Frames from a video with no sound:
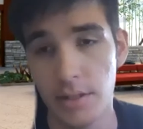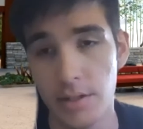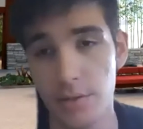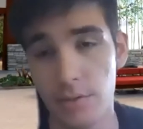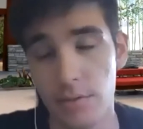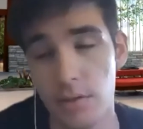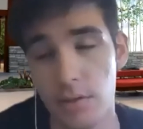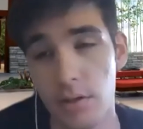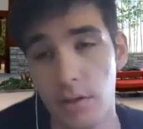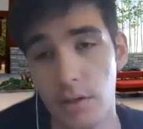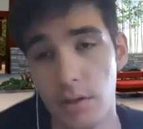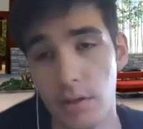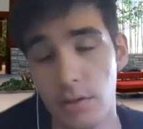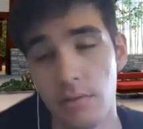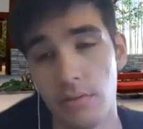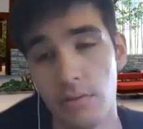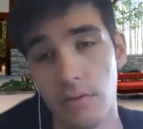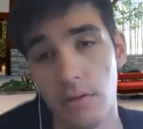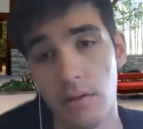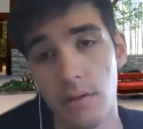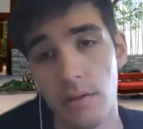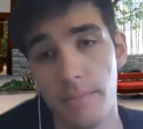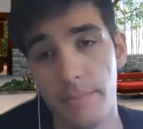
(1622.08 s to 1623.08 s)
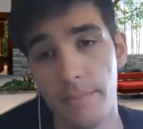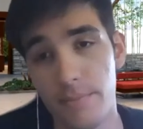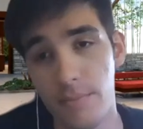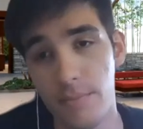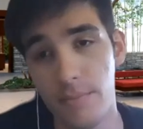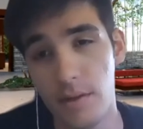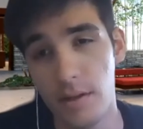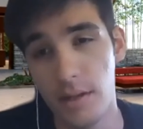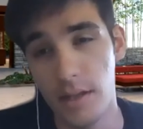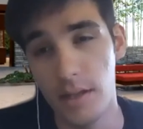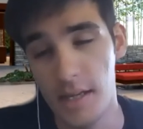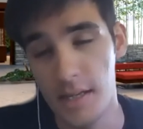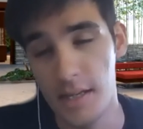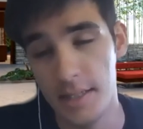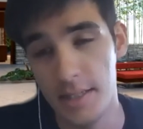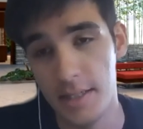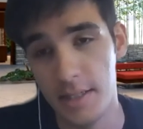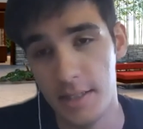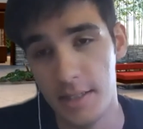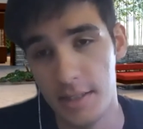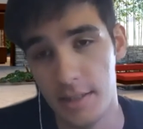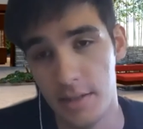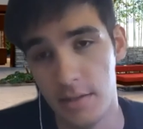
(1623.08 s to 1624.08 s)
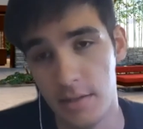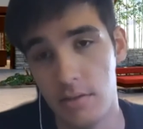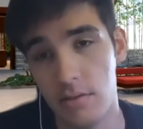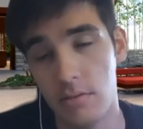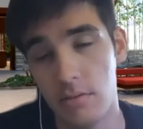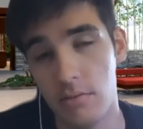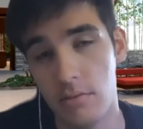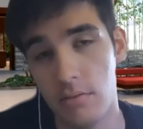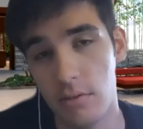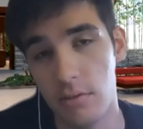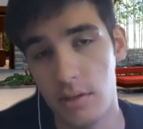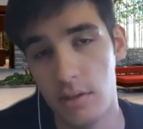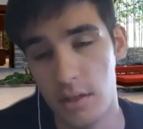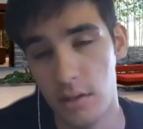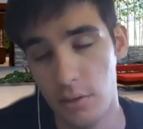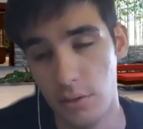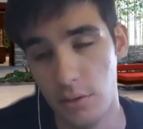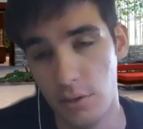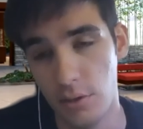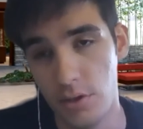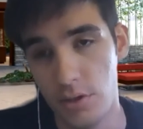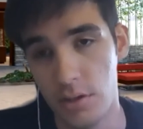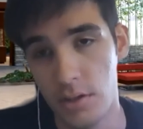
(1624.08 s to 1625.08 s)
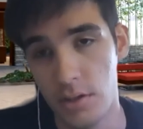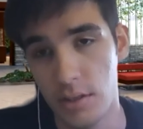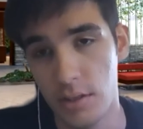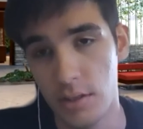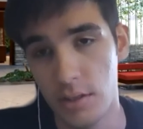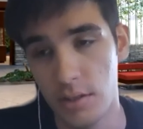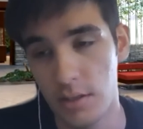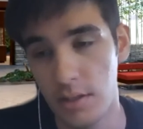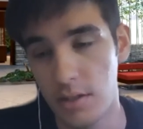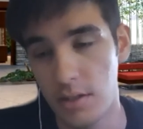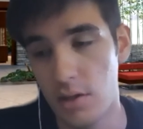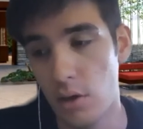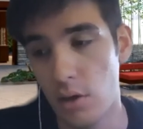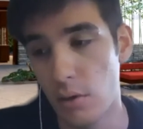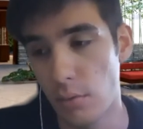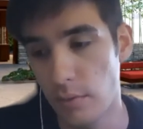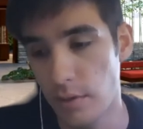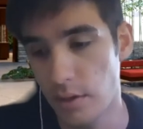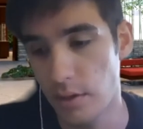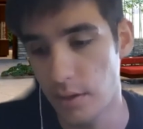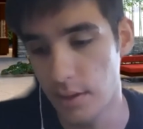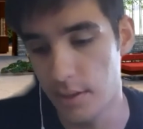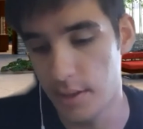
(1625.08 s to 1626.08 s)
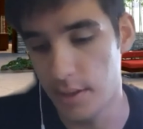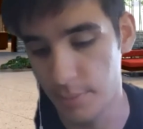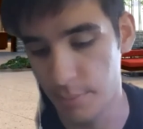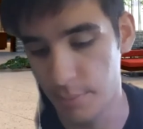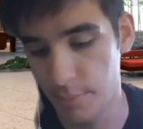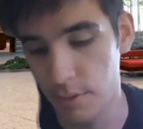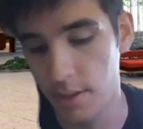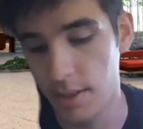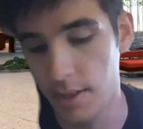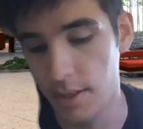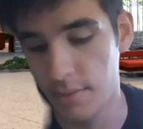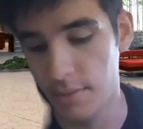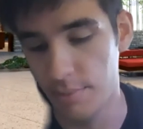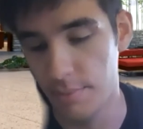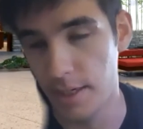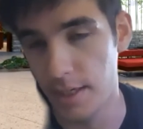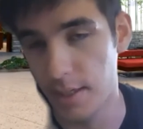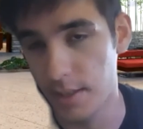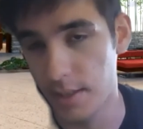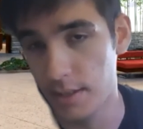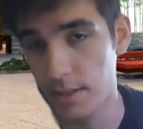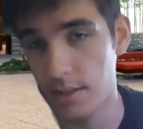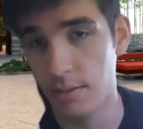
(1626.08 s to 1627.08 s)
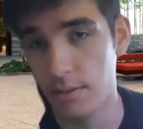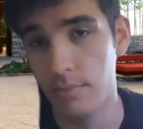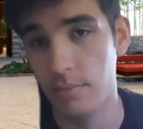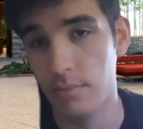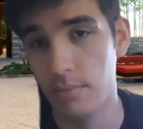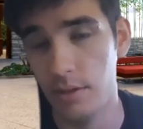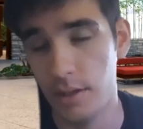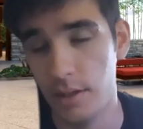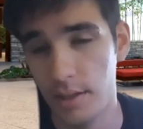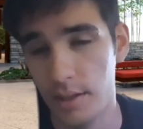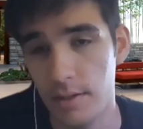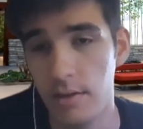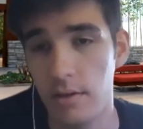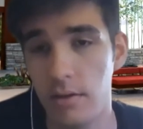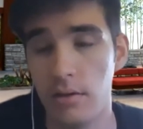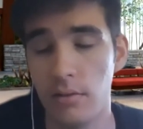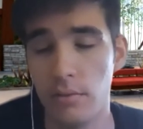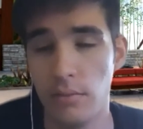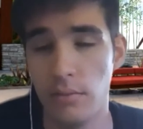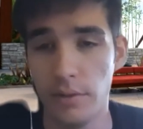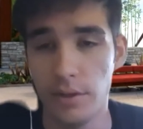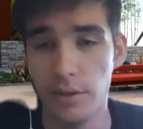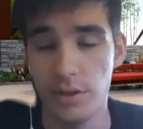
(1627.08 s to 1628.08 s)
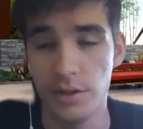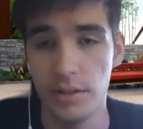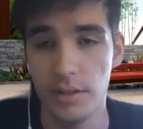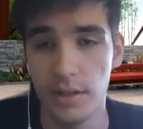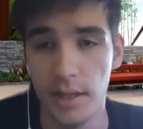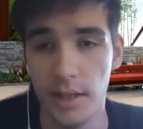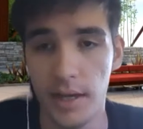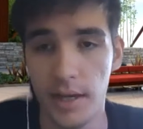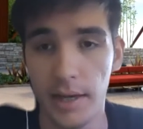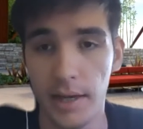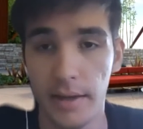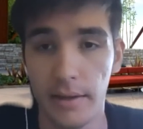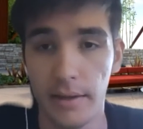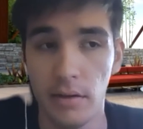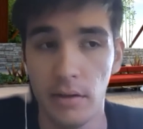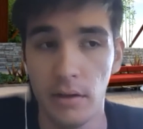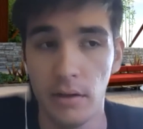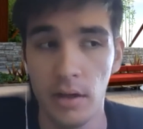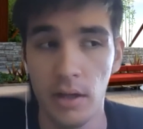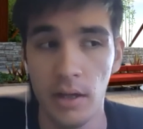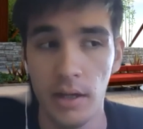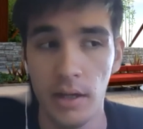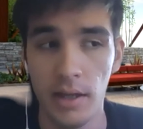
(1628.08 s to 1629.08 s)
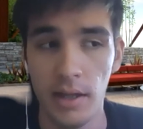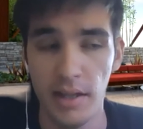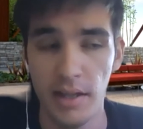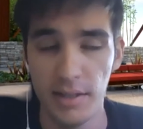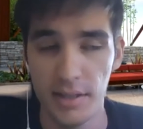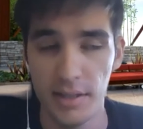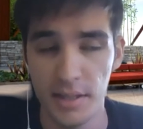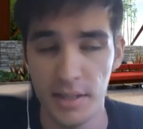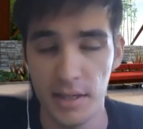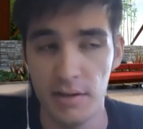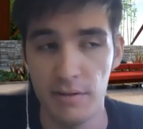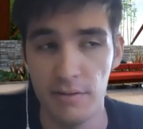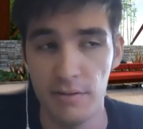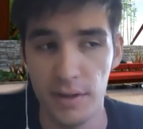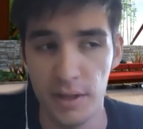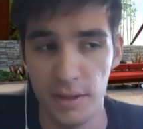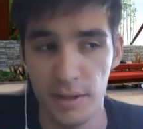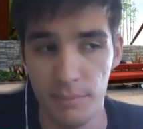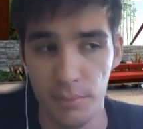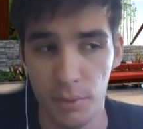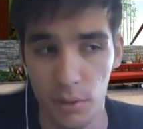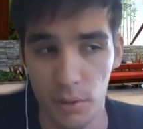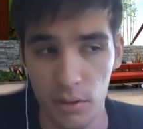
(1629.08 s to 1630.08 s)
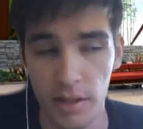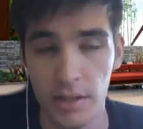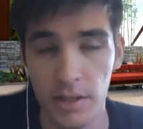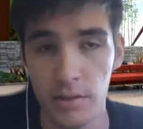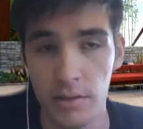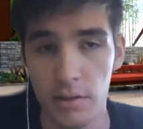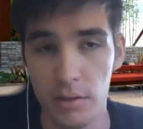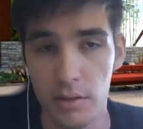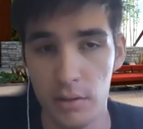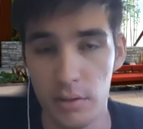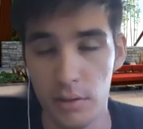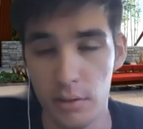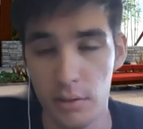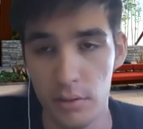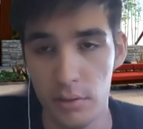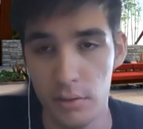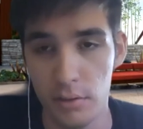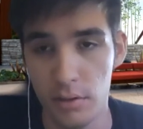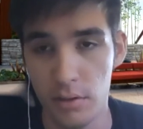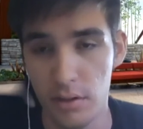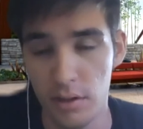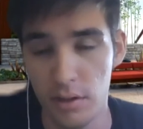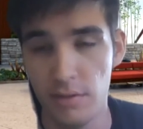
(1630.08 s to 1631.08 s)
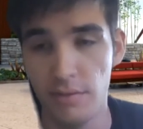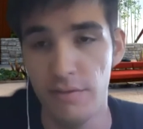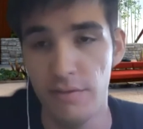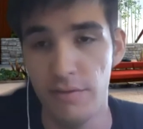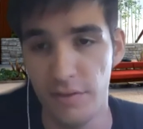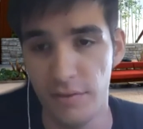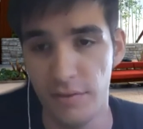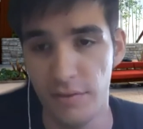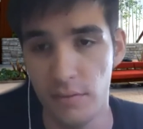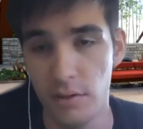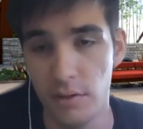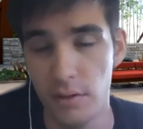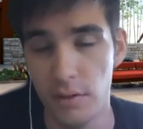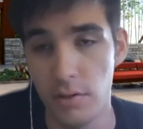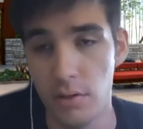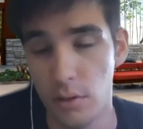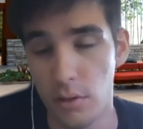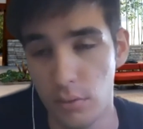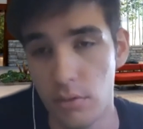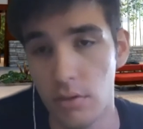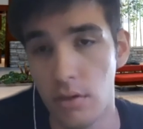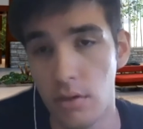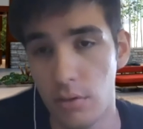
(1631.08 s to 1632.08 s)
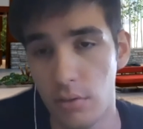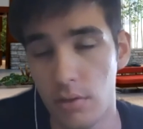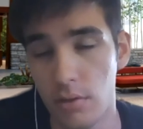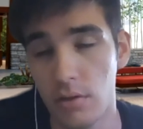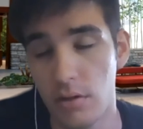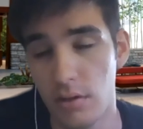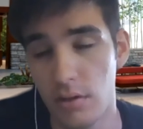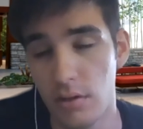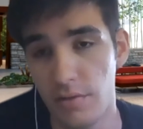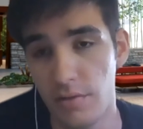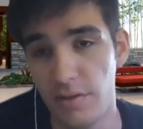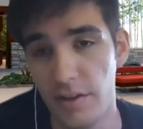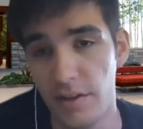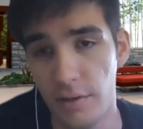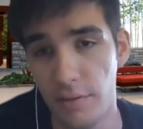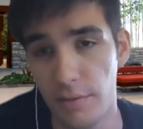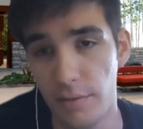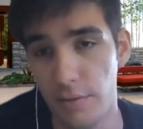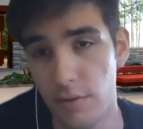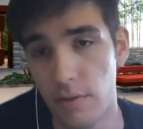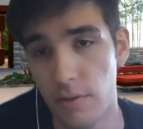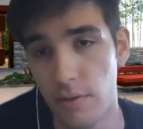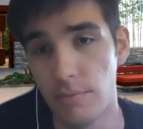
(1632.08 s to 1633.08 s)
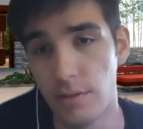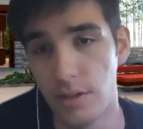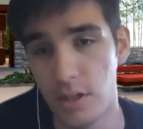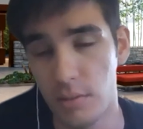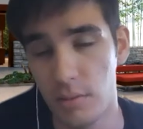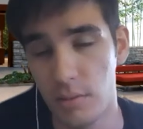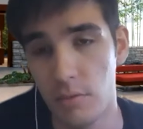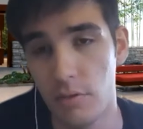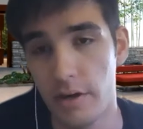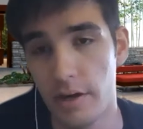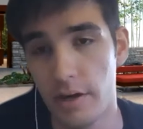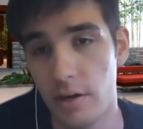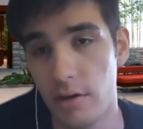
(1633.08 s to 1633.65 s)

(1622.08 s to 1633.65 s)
so the easiest solution is to start with the simplest mechanism here, which is that instead of like pulling the node local config from somewhere,